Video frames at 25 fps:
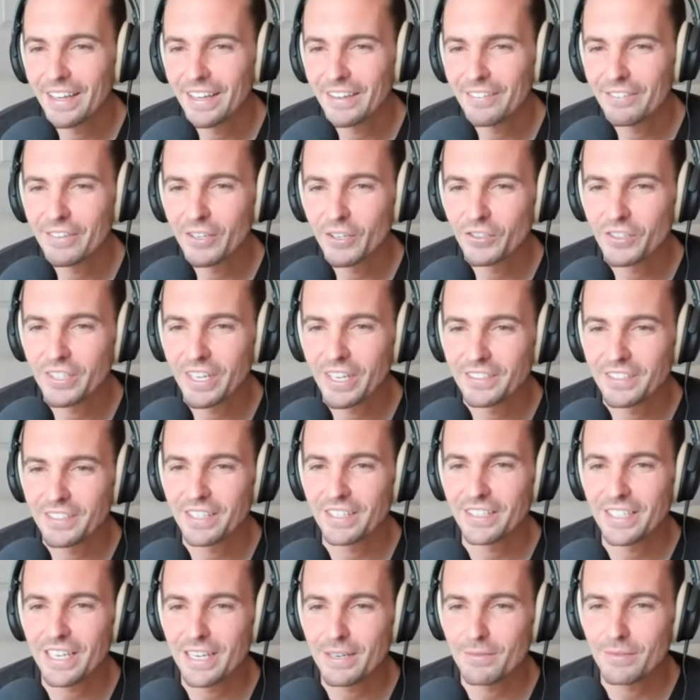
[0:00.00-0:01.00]
Phil says,
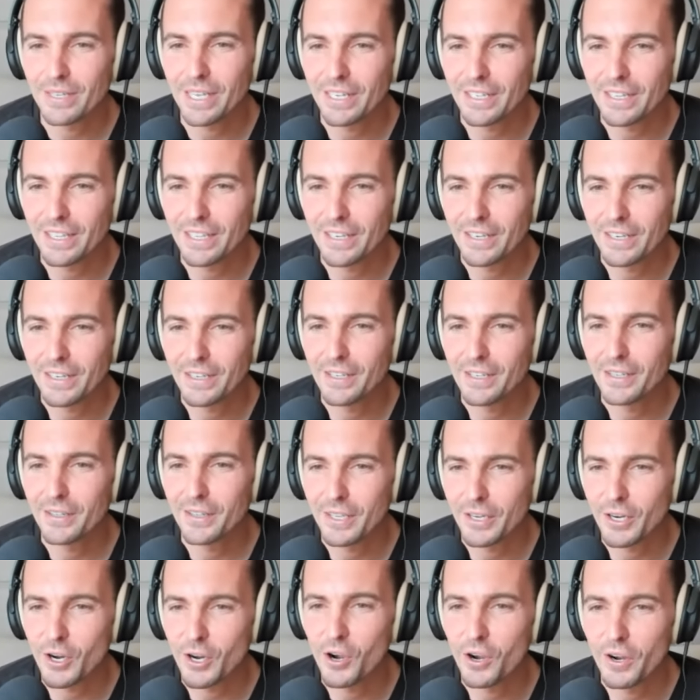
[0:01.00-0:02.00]
it seems like
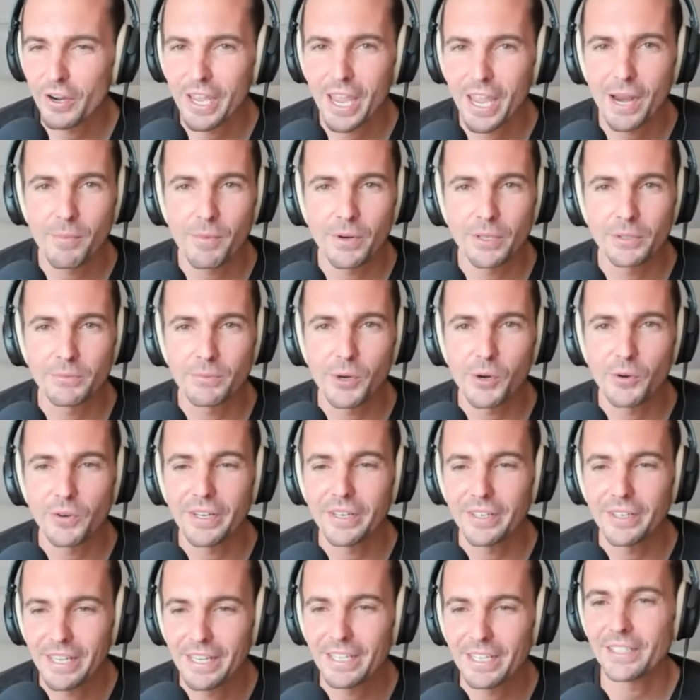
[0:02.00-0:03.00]
the camera is
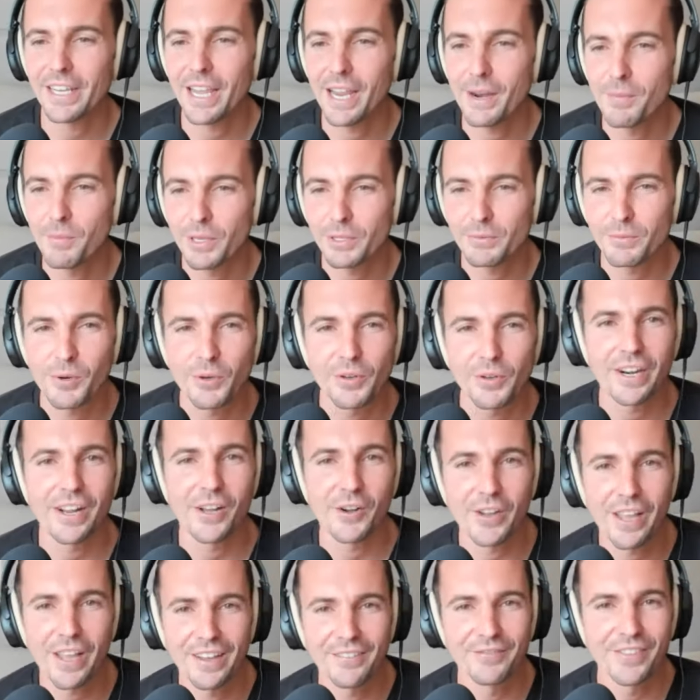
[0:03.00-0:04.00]
broken. His camera is broken.
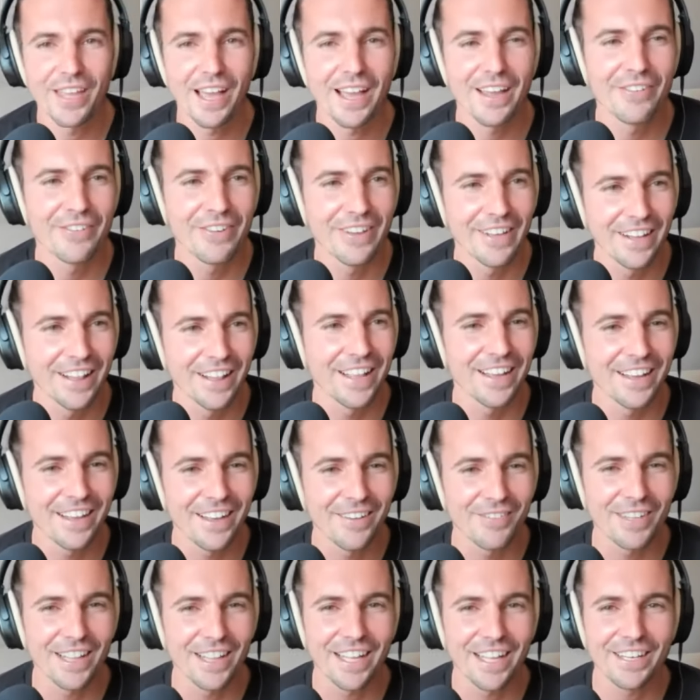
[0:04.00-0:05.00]
Okay, hi, Phil.
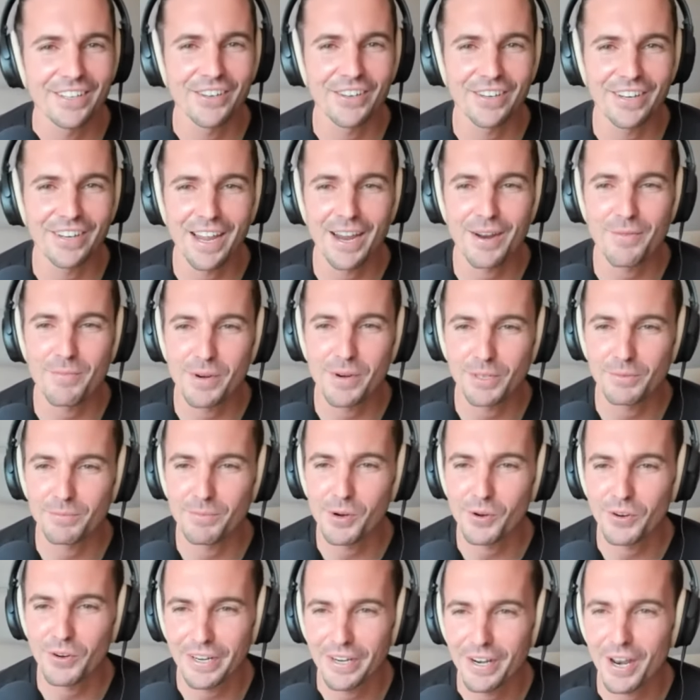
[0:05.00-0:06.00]
I'm glad your camera is
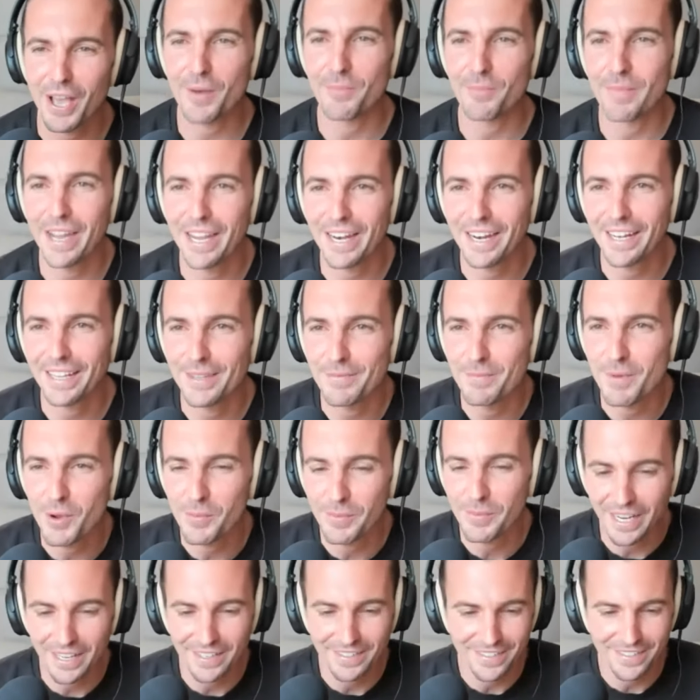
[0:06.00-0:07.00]
broken, not mine at the
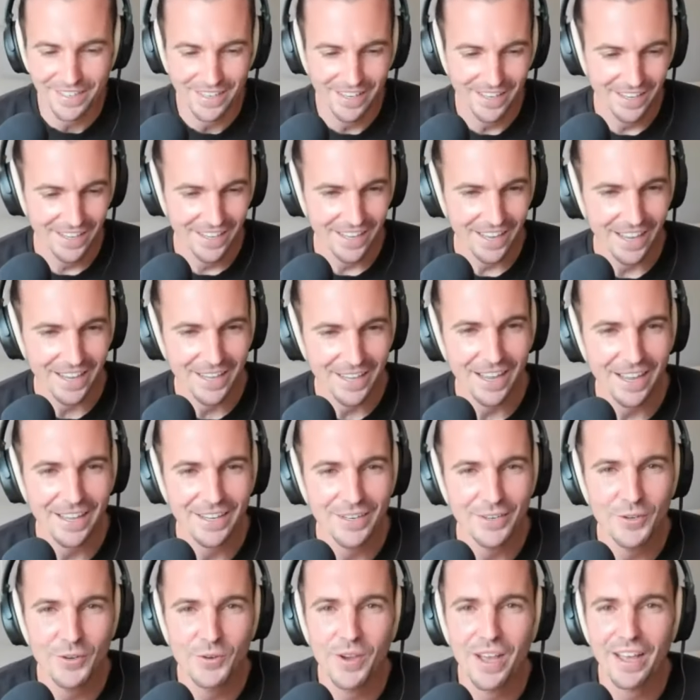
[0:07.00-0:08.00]
moment, as I
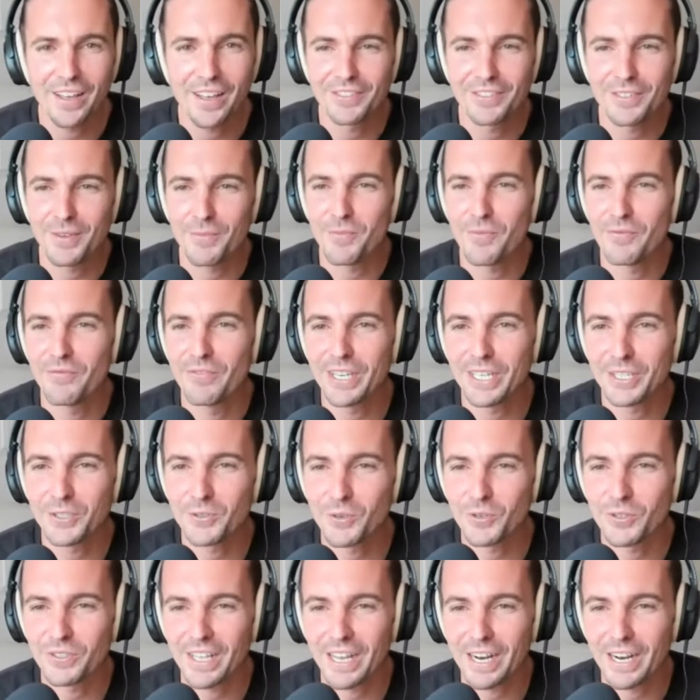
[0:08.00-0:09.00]
do have some
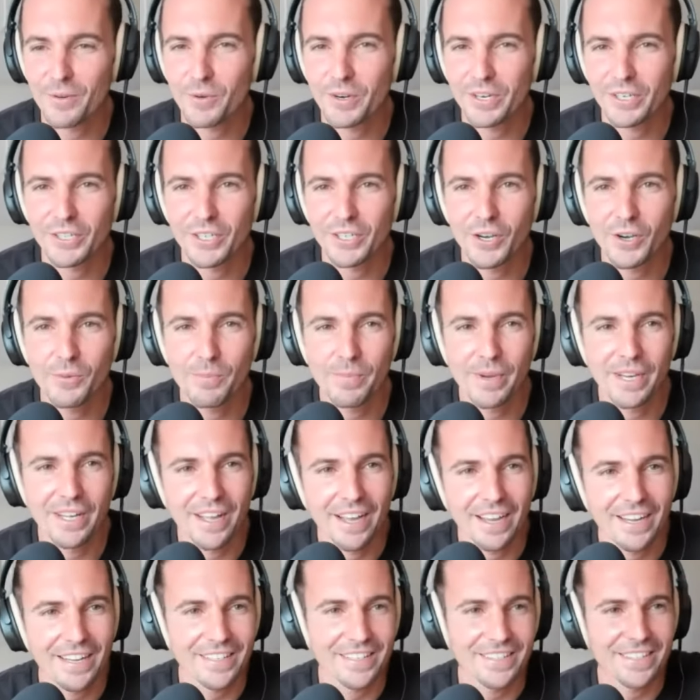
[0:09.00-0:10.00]
visuals that I want to show, but
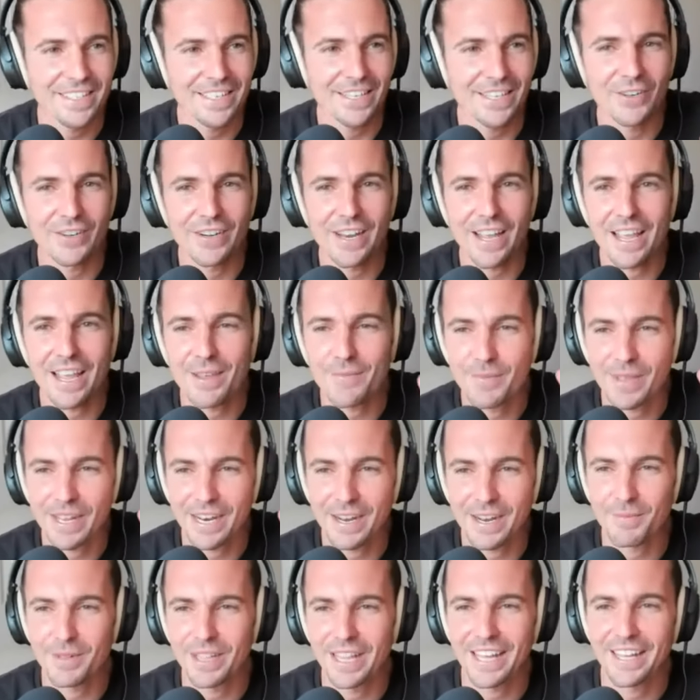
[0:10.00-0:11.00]
I can see your name,
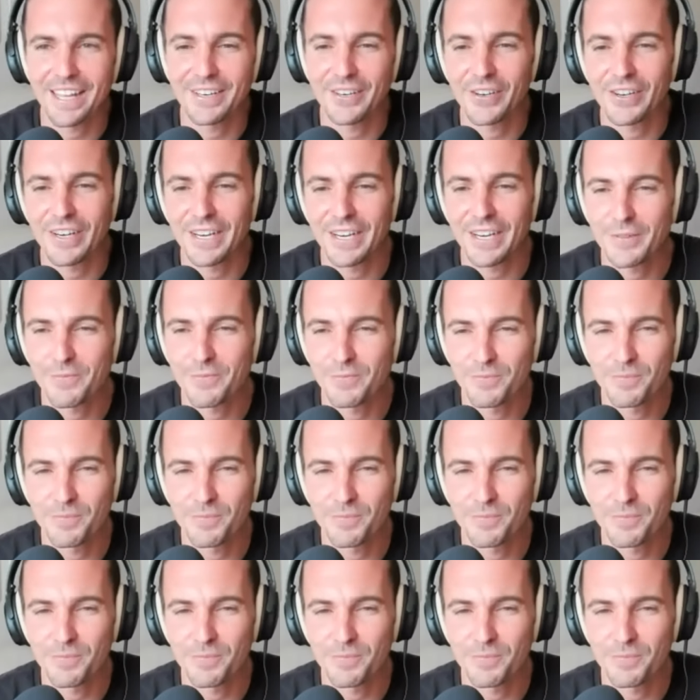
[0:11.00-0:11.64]
and I'm glad you're here.